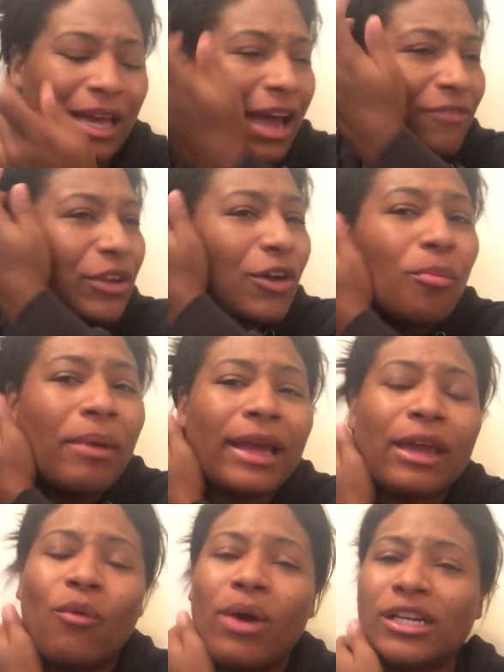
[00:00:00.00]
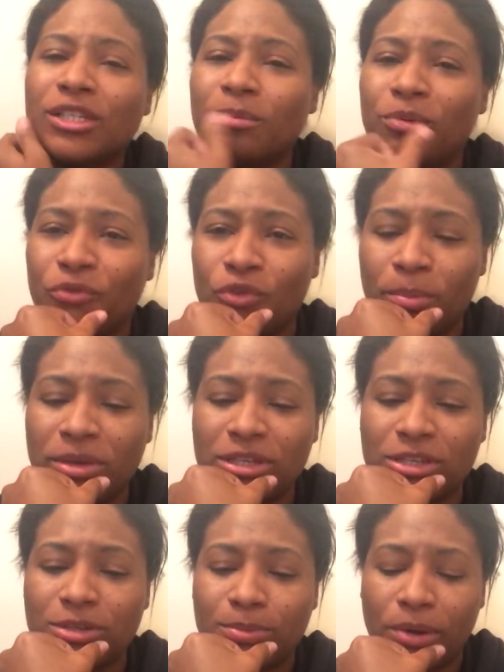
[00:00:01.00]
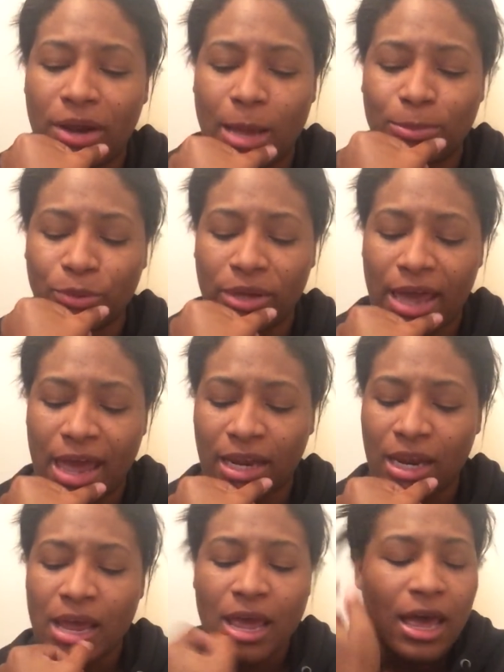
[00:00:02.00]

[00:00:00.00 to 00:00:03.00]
I have to go back and watch some performances and perhaps react.